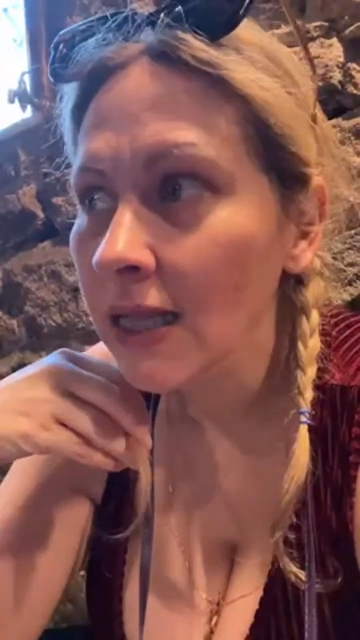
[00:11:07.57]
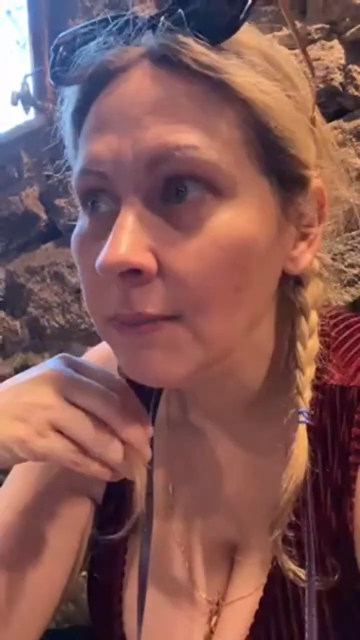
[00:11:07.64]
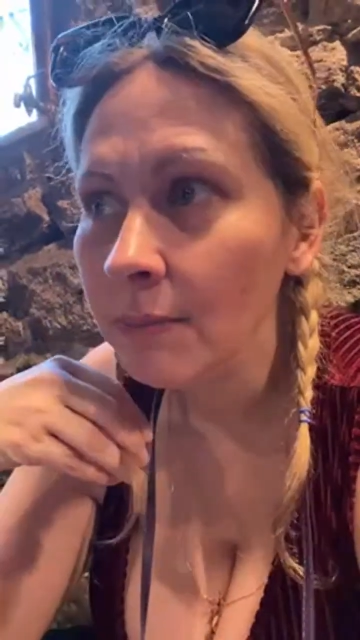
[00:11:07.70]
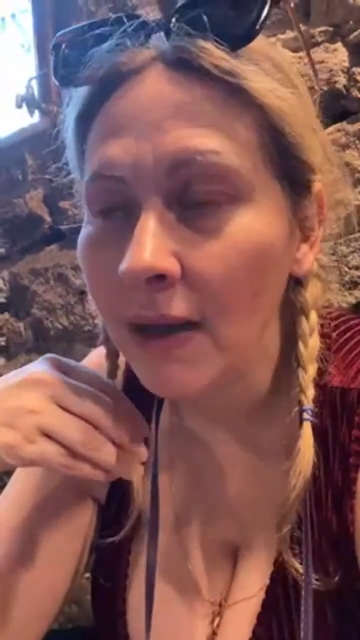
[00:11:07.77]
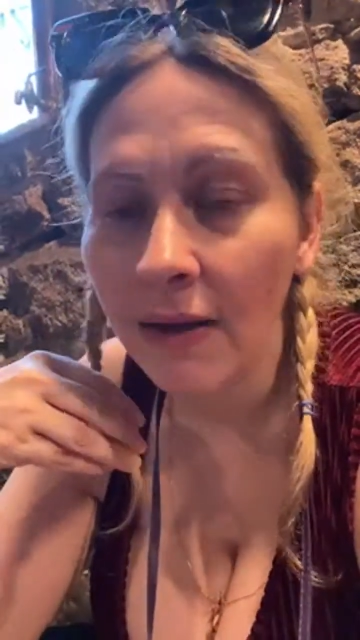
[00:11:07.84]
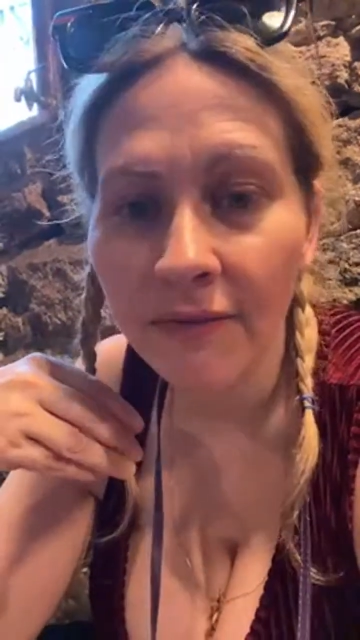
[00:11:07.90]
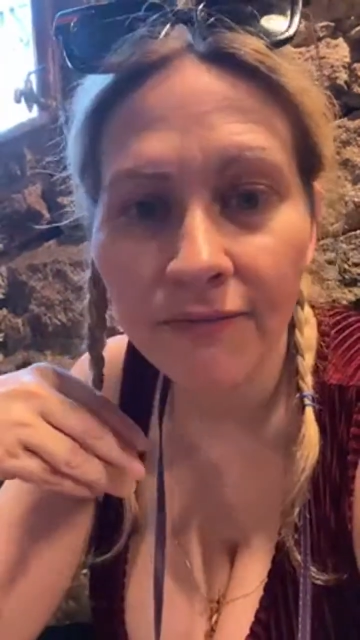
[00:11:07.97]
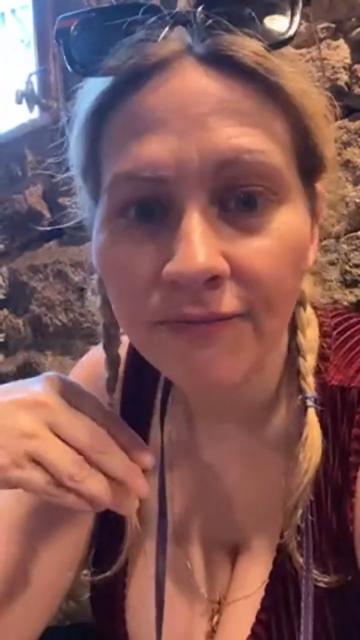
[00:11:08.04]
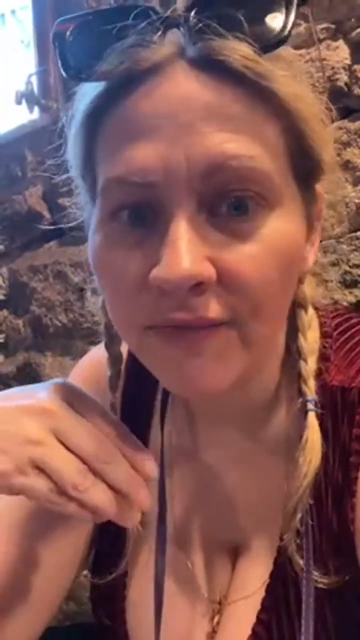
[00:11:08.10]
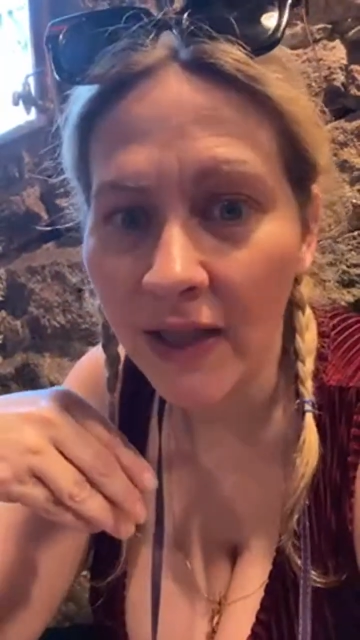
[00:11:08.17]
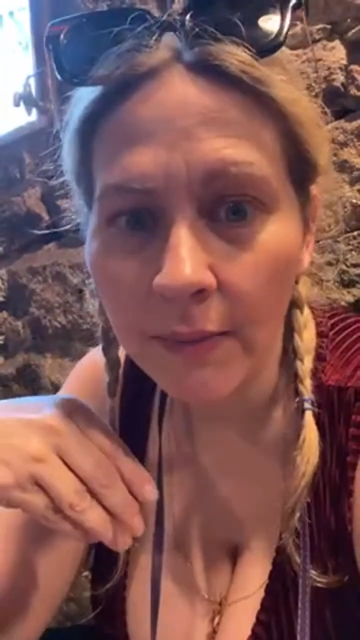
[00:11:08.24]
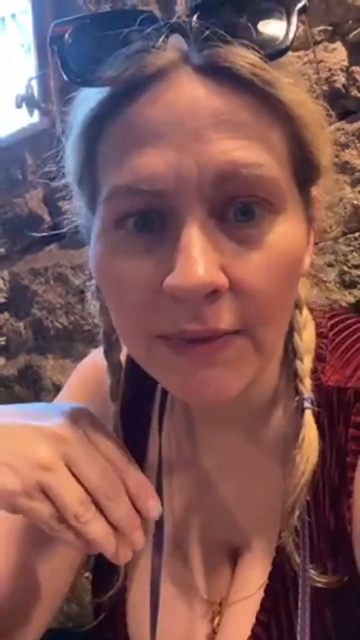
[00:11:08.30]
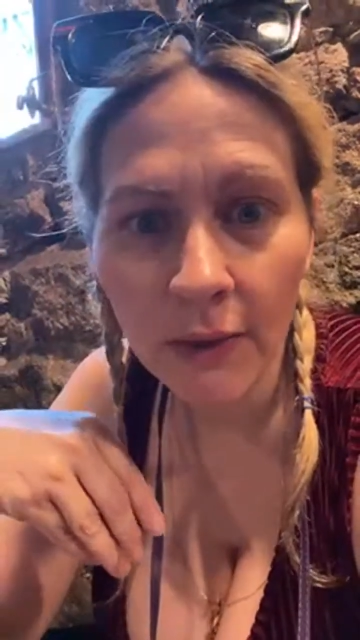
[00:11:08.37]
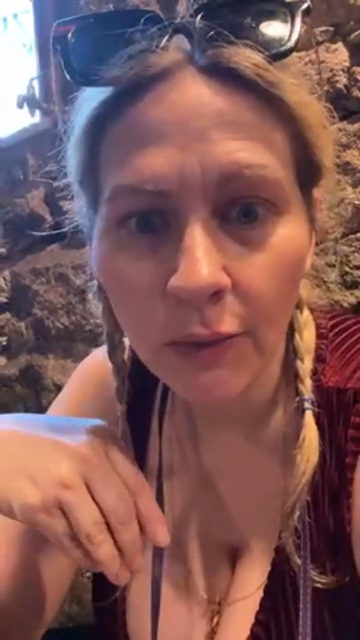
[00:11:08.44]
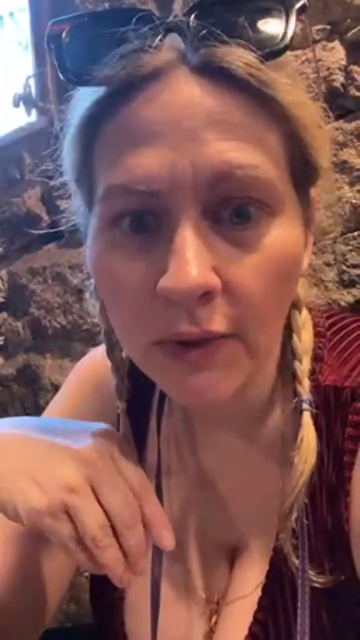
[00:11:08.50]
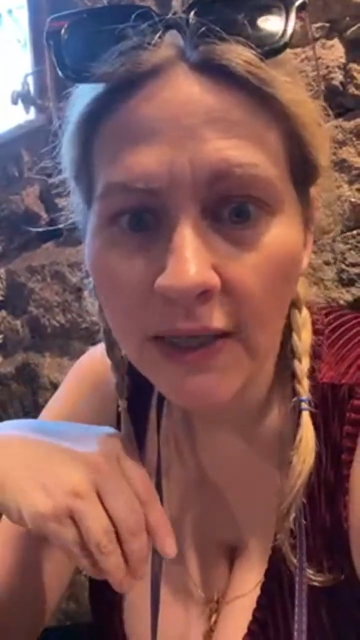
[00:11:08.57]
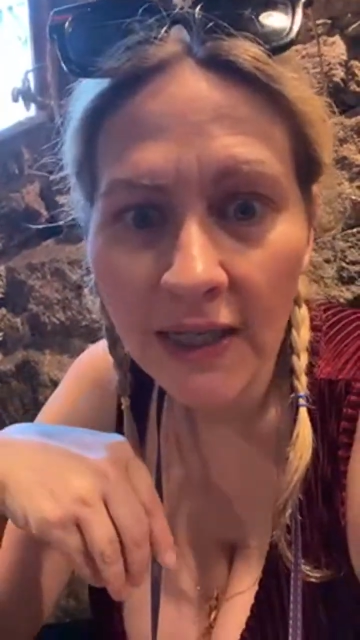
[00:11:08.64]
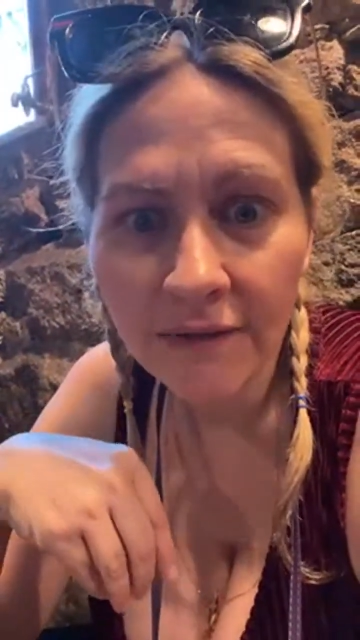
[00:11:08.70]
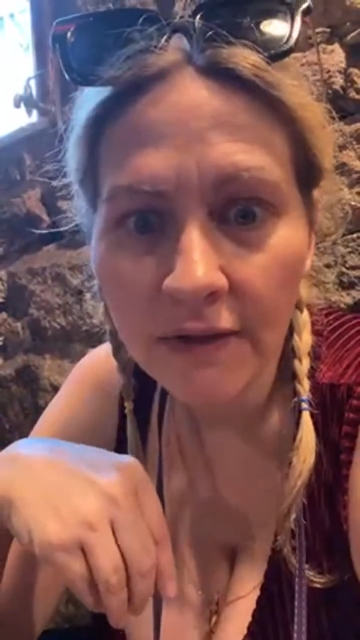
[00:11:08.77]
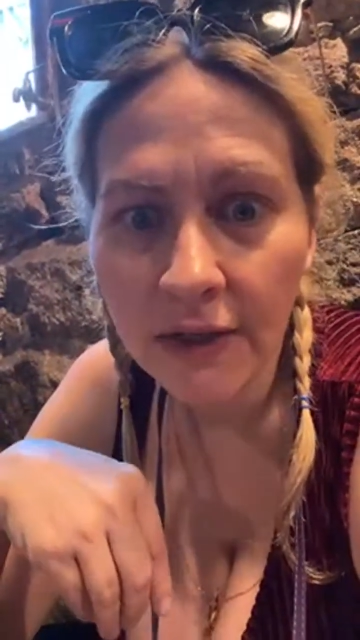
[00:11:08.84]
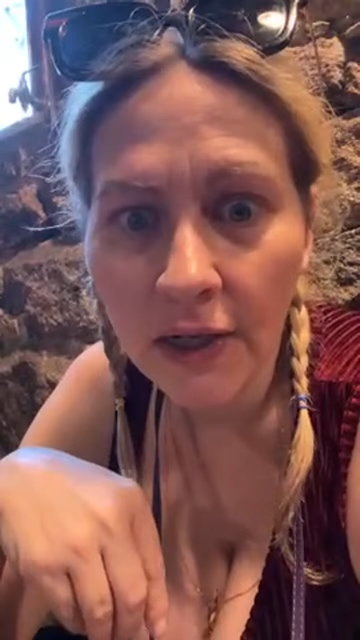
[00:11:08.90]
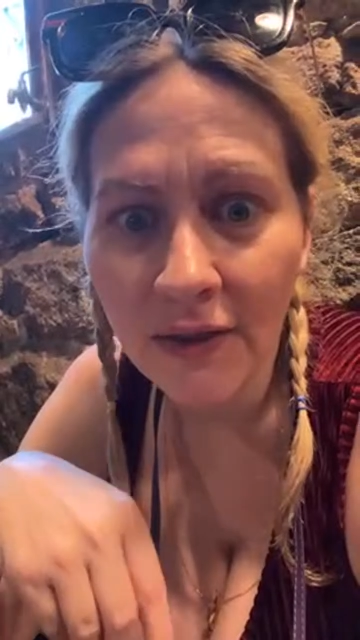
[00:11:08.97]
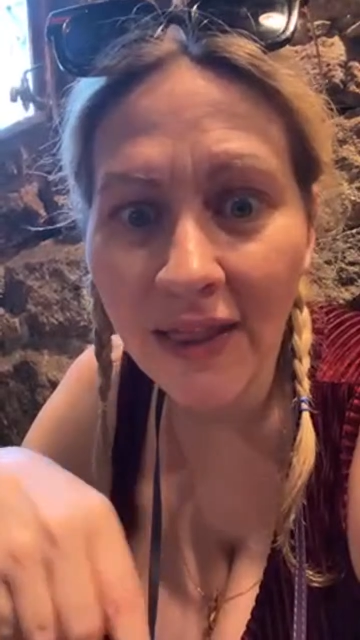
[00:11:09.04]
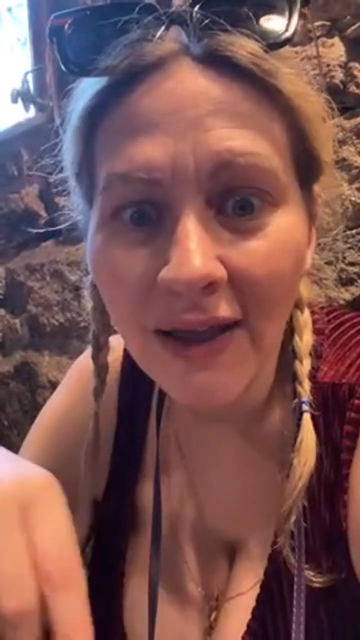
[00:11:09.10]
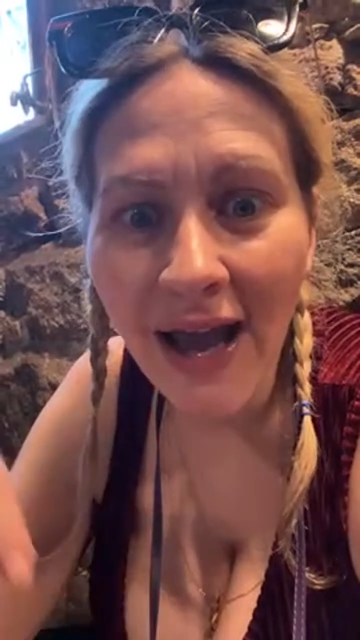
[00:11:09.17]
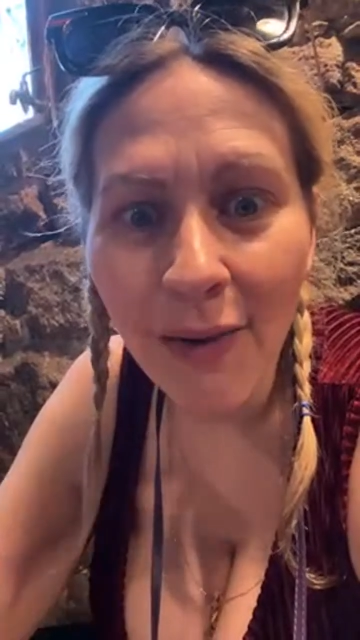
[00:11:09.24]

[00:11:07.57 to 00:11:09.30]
my family wouldn't even know that